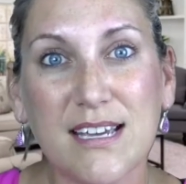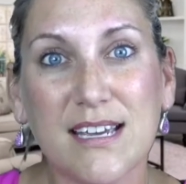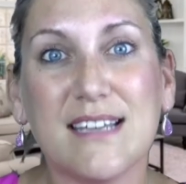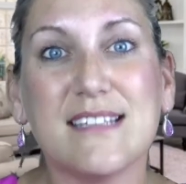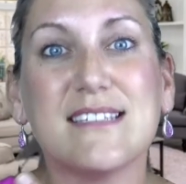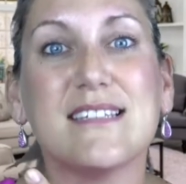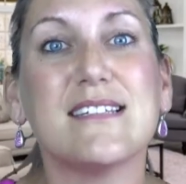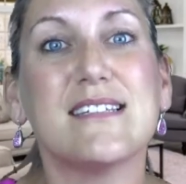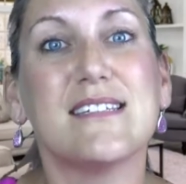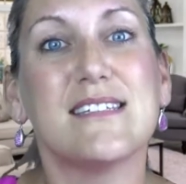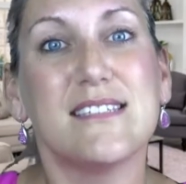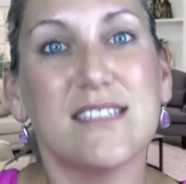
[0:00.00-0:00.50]

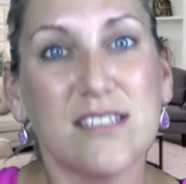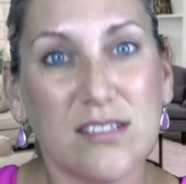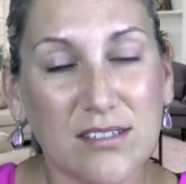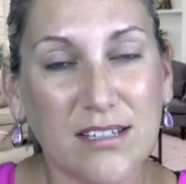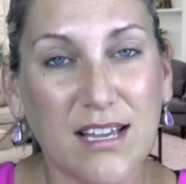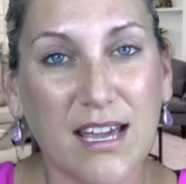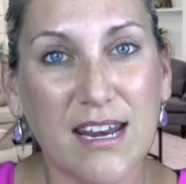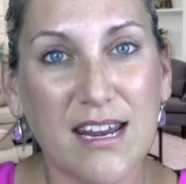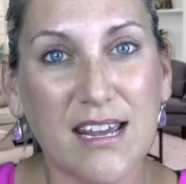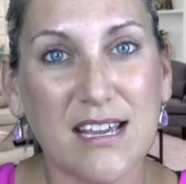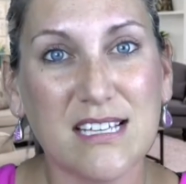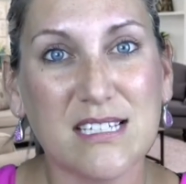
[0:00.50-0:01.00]
is it still
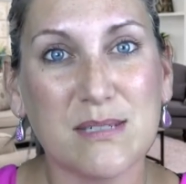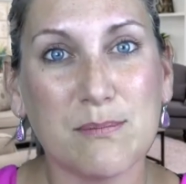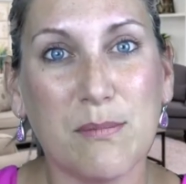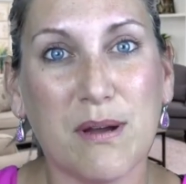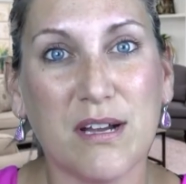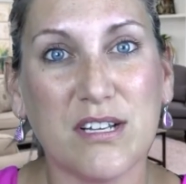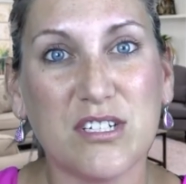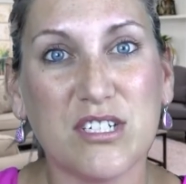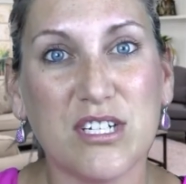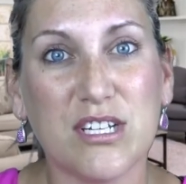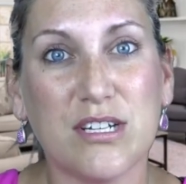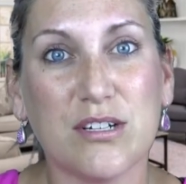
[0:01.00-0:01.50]
getting as
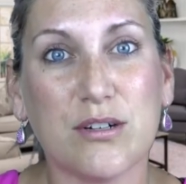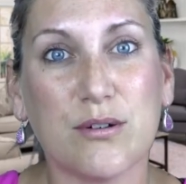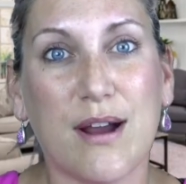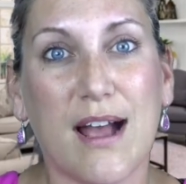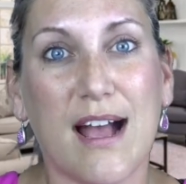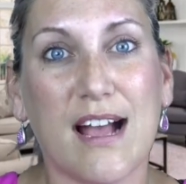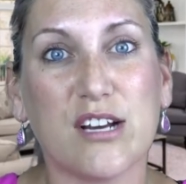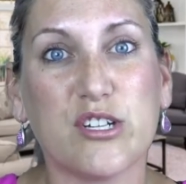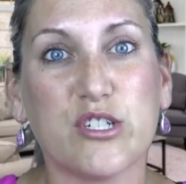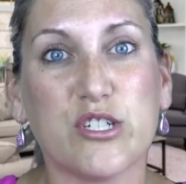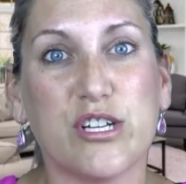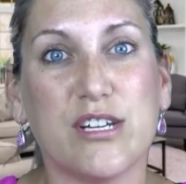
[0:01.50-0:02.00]
much
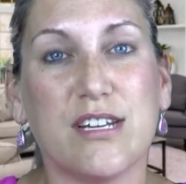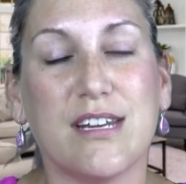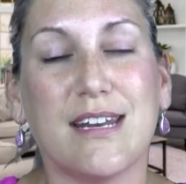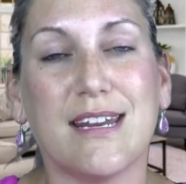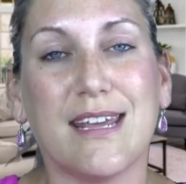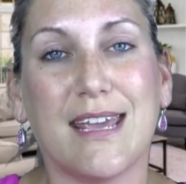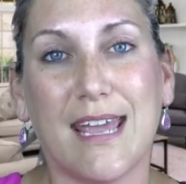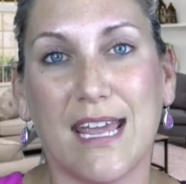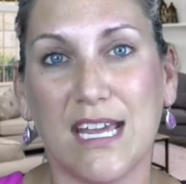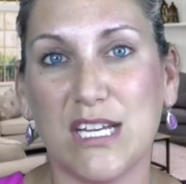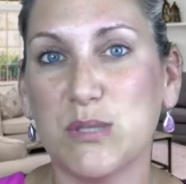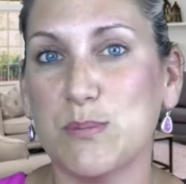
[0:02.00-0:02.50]
interaction and
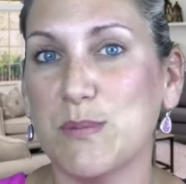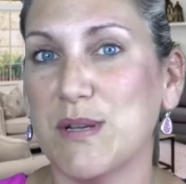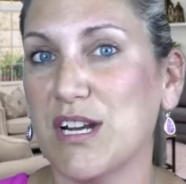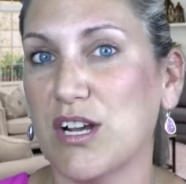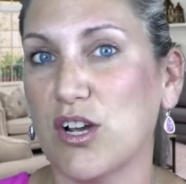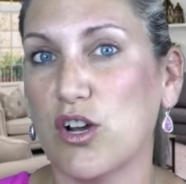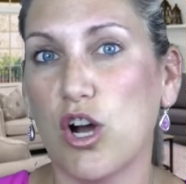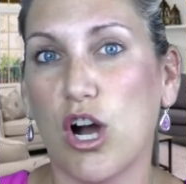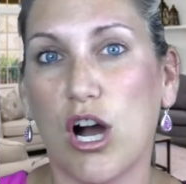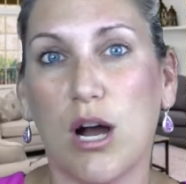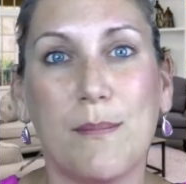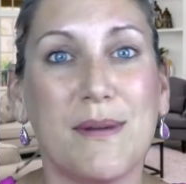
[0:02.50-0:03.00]
engagement and
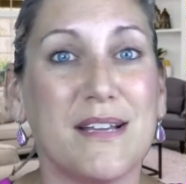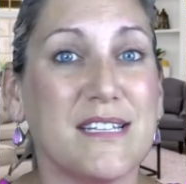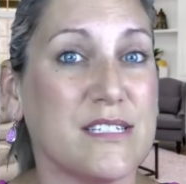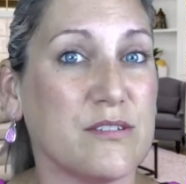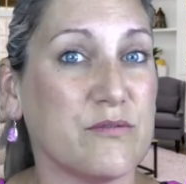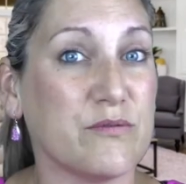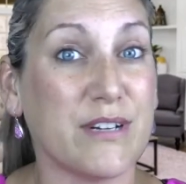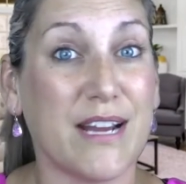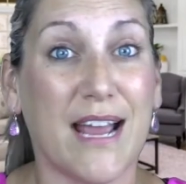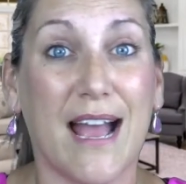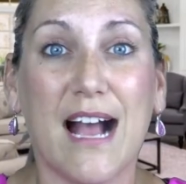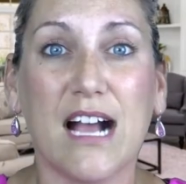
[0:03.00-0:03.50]
comments
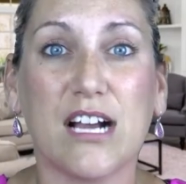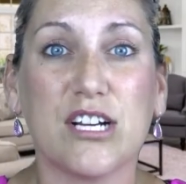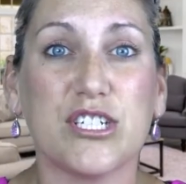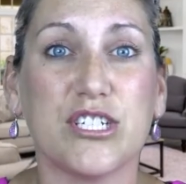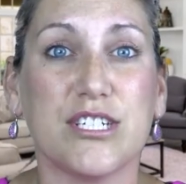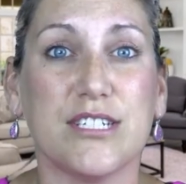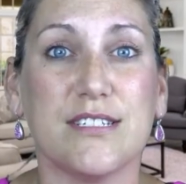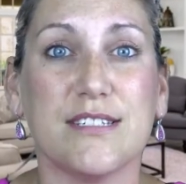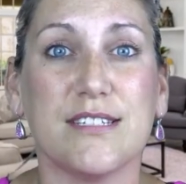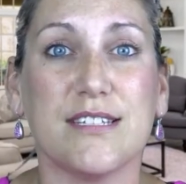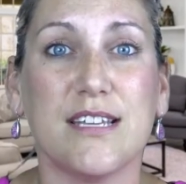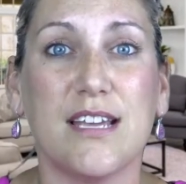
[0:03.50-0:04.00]
and
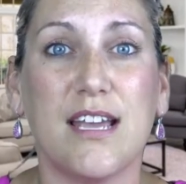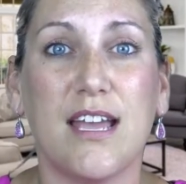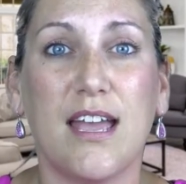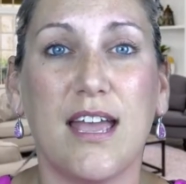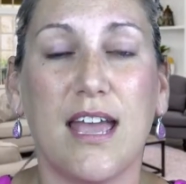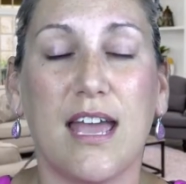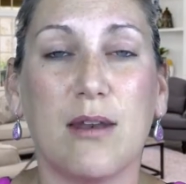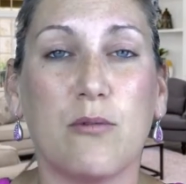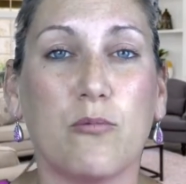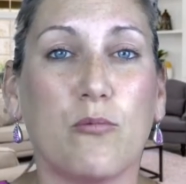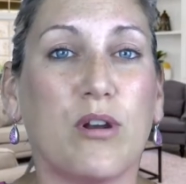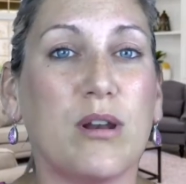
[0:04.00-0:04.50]
reactions
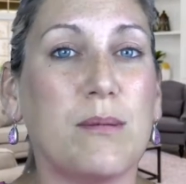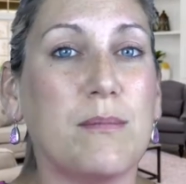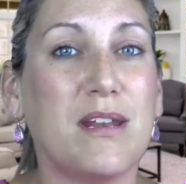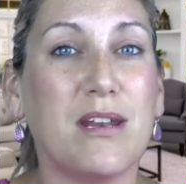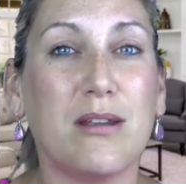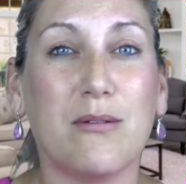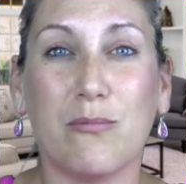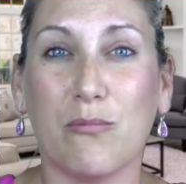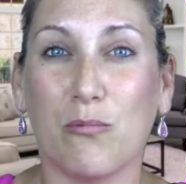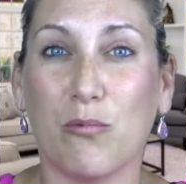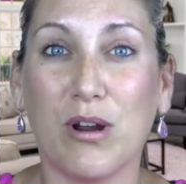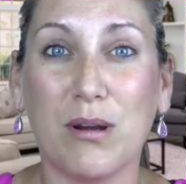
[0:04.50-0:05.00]
and
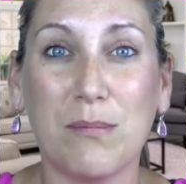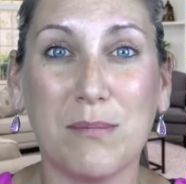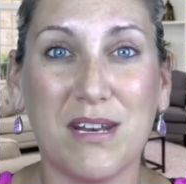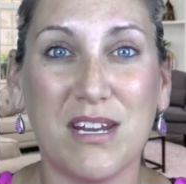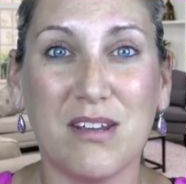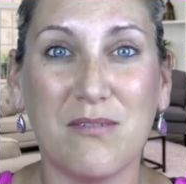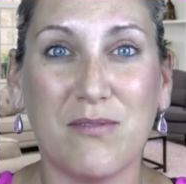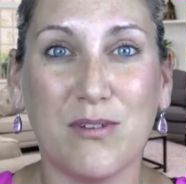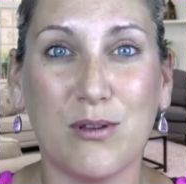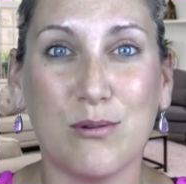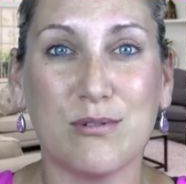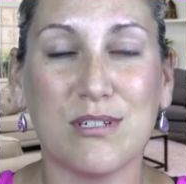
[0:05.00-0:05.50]
one
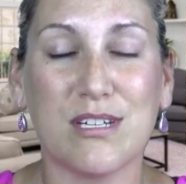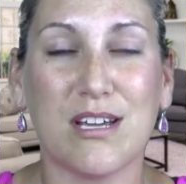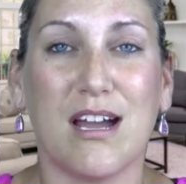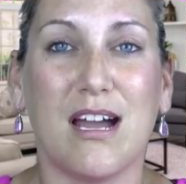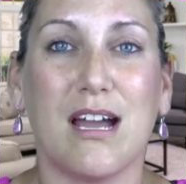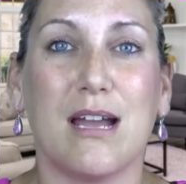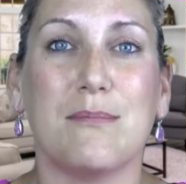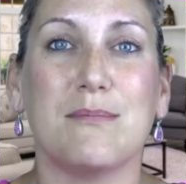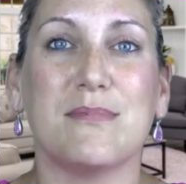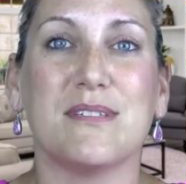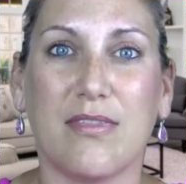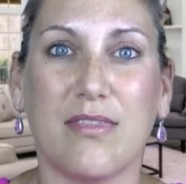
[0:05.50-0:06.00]
minute view
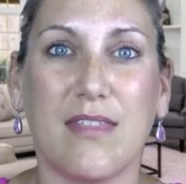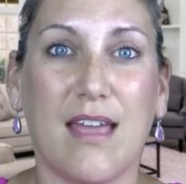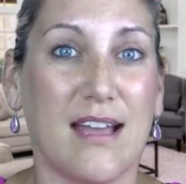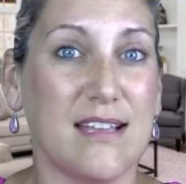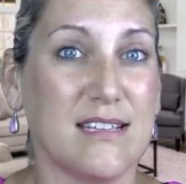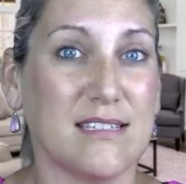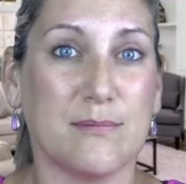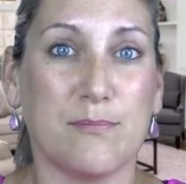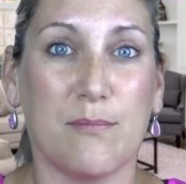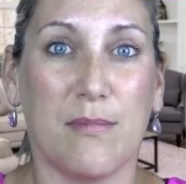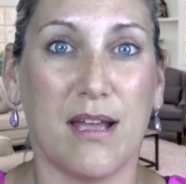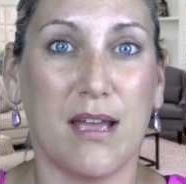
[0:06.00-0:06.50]
times
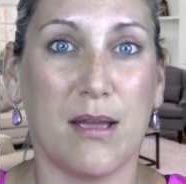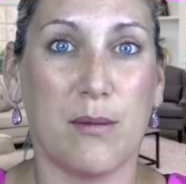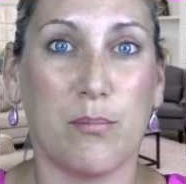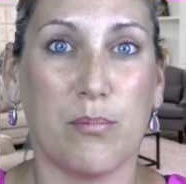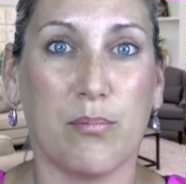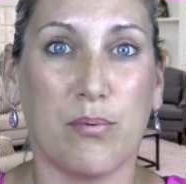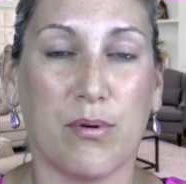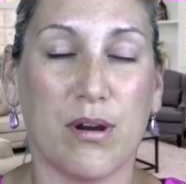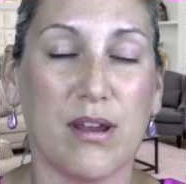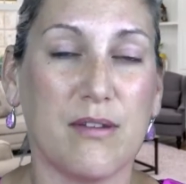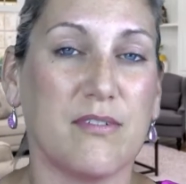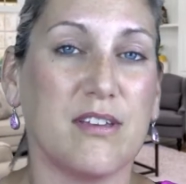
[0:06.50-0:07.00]
as my
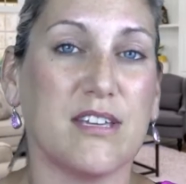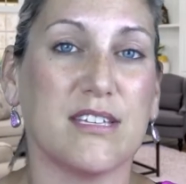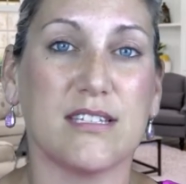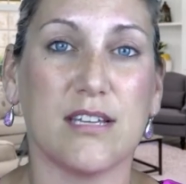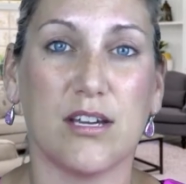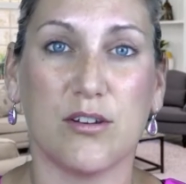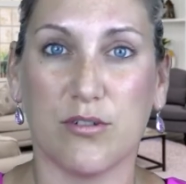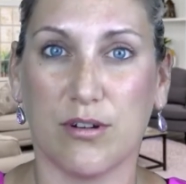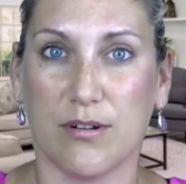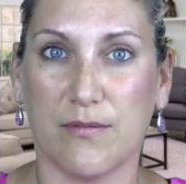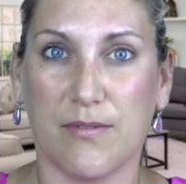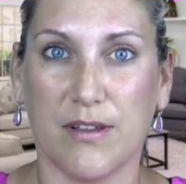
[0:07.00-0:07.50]
previous
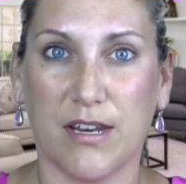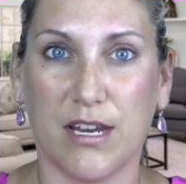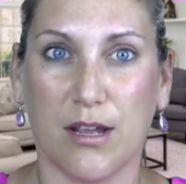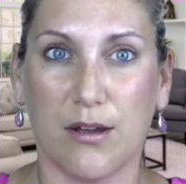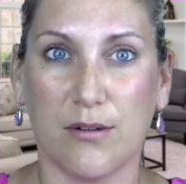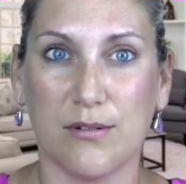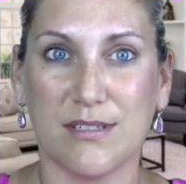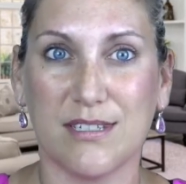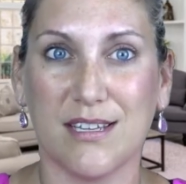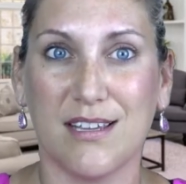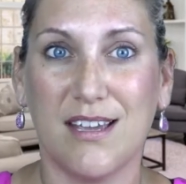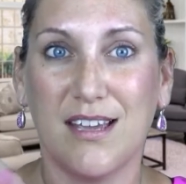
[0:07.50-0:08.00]
100
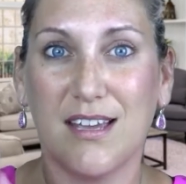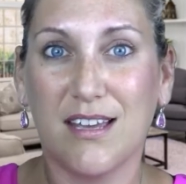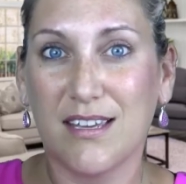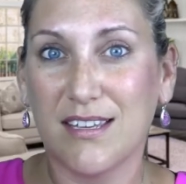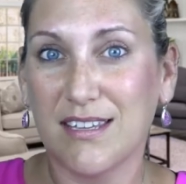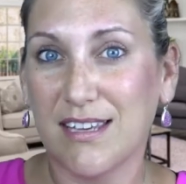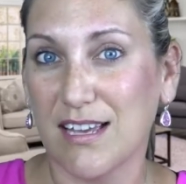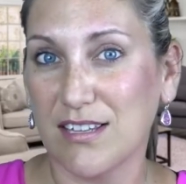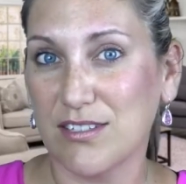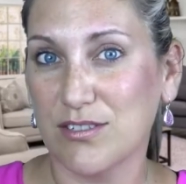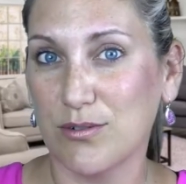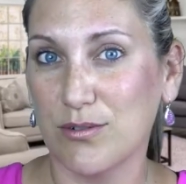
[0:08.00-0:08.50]
videos?
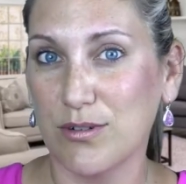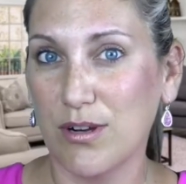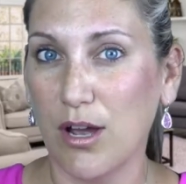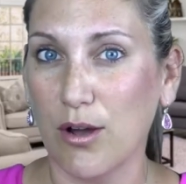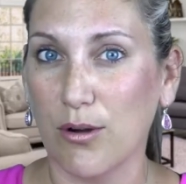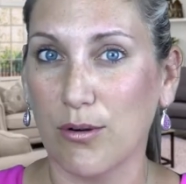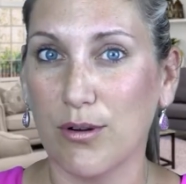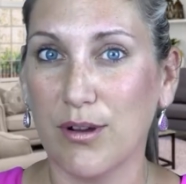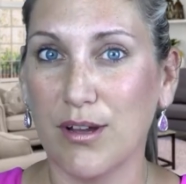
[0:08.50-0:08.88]
Yes or no?